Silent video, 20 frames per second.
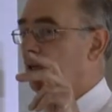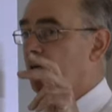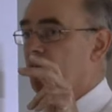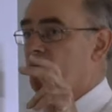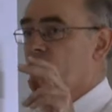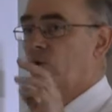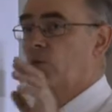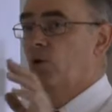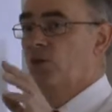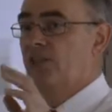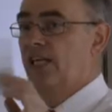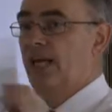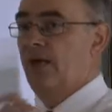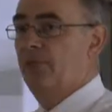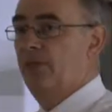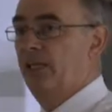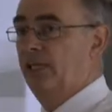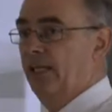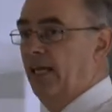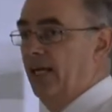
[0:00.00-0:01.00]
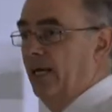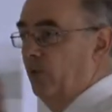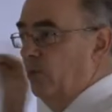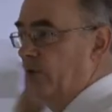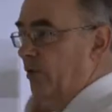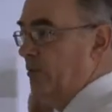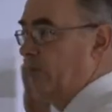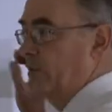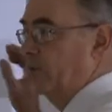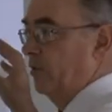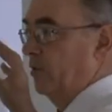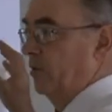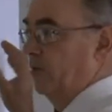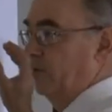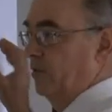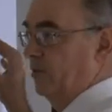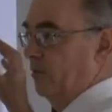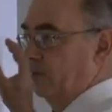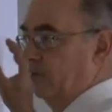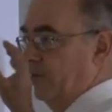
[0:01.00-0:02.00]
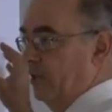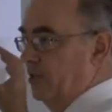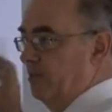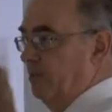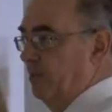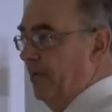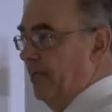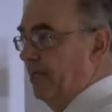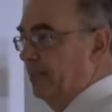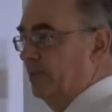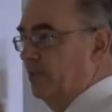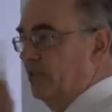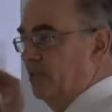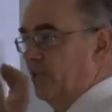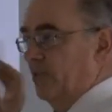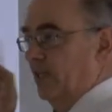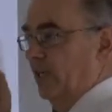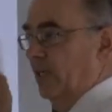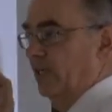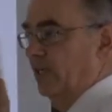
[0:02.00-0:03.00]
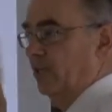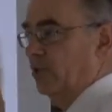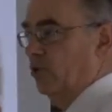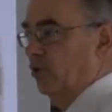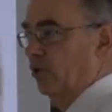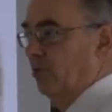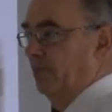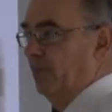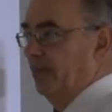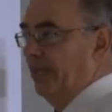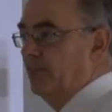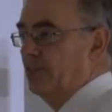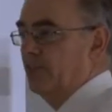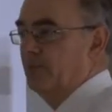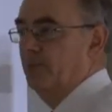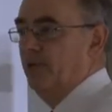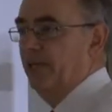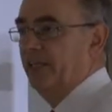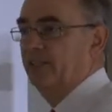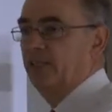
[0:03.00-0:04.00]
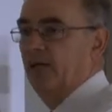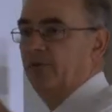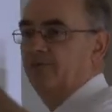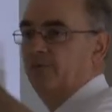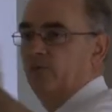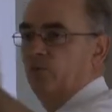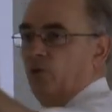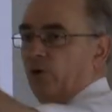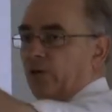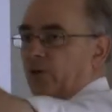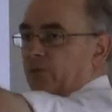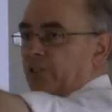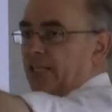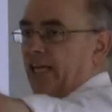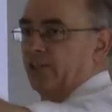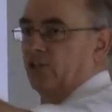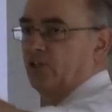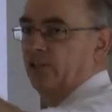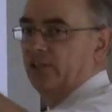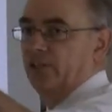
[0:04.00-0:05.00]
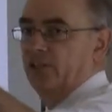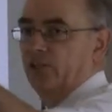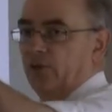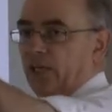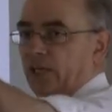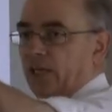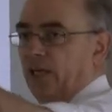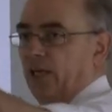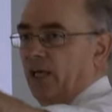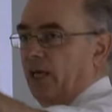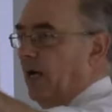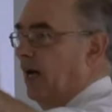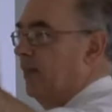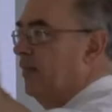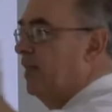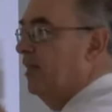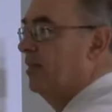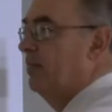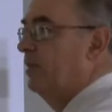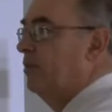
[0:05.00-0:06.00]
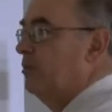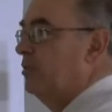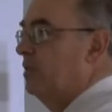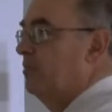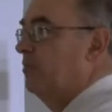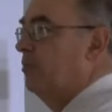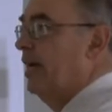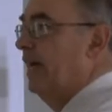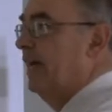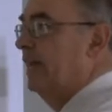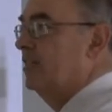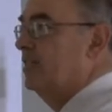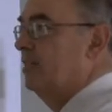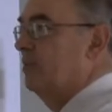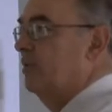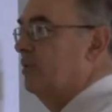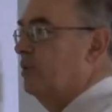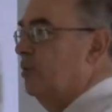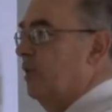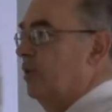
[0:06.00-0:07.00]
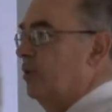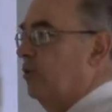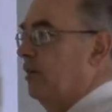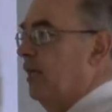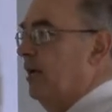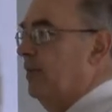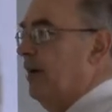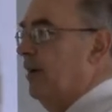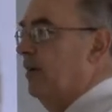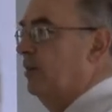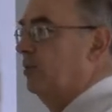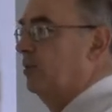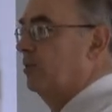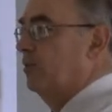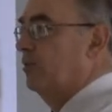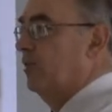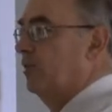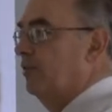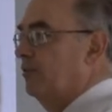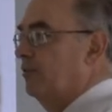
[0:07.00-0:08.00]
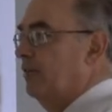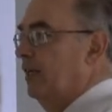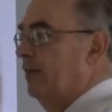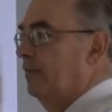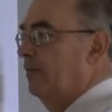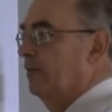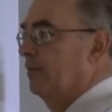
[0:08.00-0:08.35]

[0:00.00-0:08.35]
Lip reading: So what's happening now with this bit, the stilling of the storm bit, is it's picked up from what he was actually doing, and the other bit was in brackets in between, all that parable stuff, yeah?